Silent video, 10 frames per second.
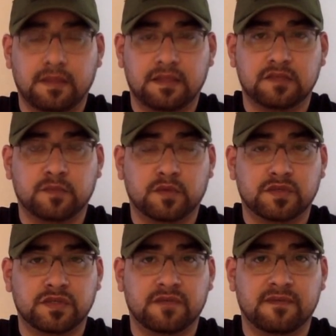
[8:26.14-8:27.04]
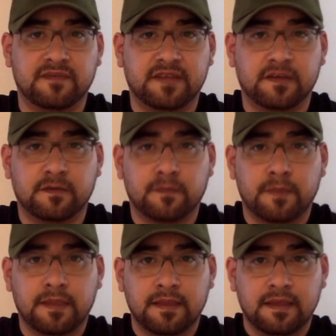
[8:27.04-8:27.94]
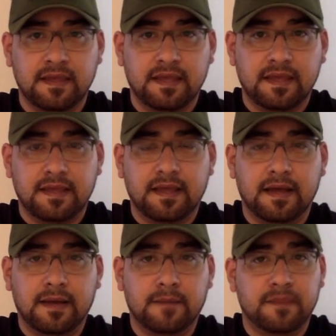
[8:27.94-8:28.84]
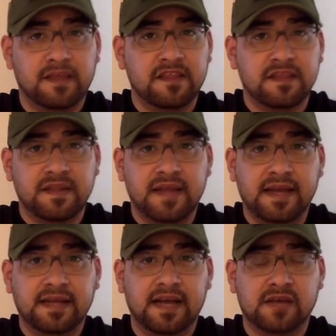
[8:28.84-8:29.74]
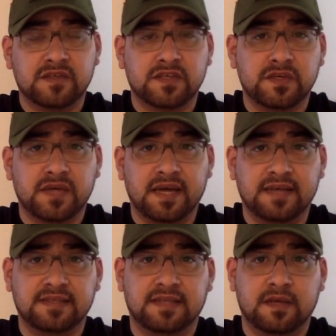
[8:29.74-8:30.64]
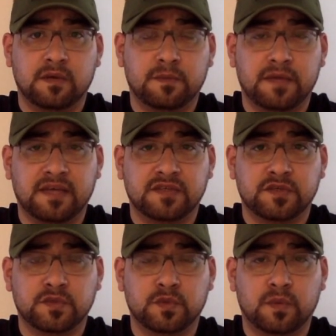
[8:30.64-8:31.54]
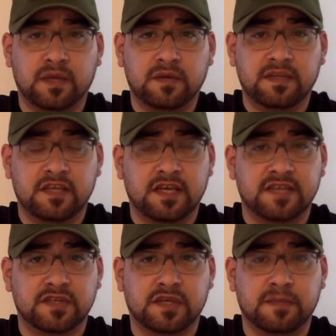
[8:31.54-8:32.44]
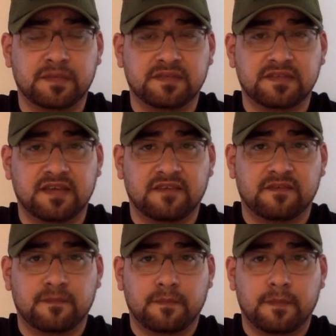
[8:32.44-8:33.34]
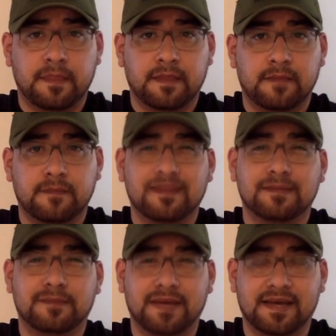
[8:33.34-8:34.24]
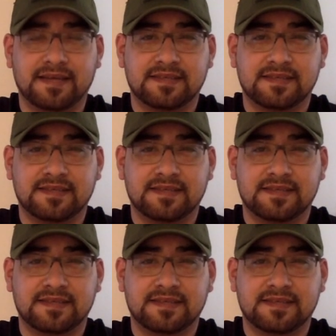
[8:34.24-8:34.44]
this portion of the video. Other than that, I'll see you guys, and I hope you guys are doing well and that you guys are keeping safe. Bye, guys.